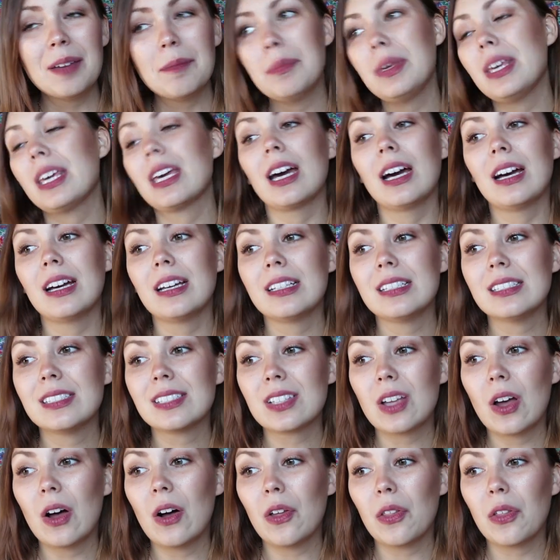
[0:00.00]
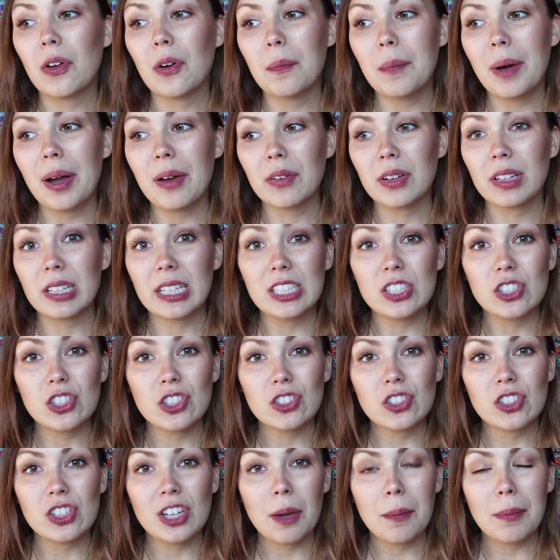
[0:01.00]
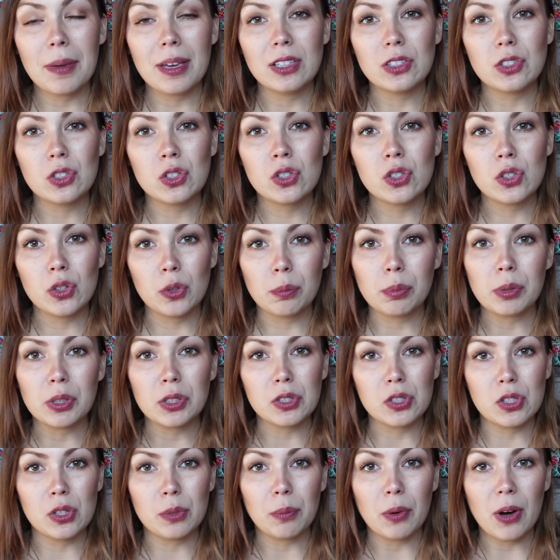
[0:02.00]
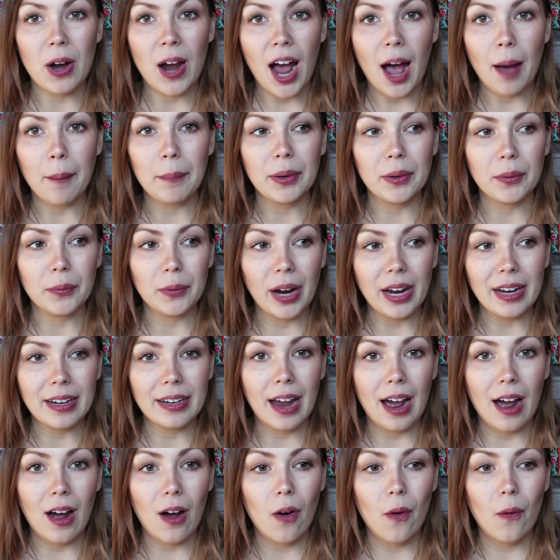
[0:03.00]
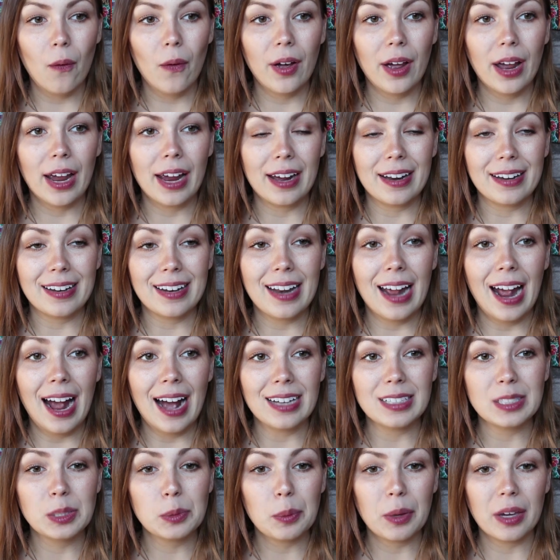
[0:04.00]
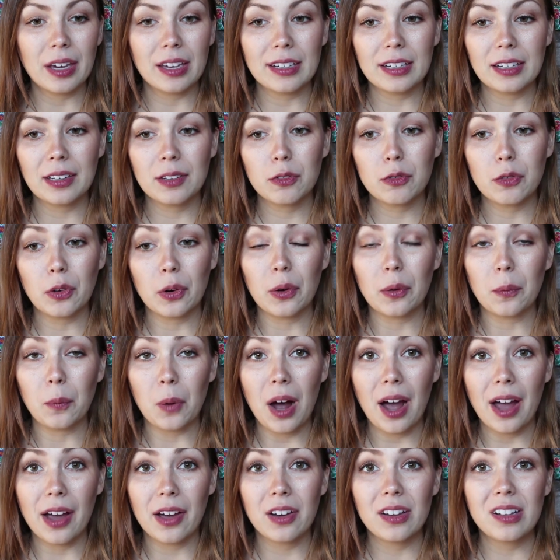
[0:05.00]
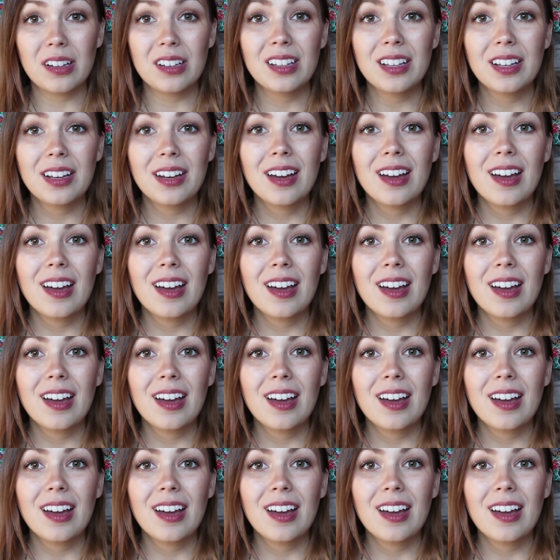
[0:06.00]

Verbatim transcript: because although my relationship is super, super happy right now and it has been for a while,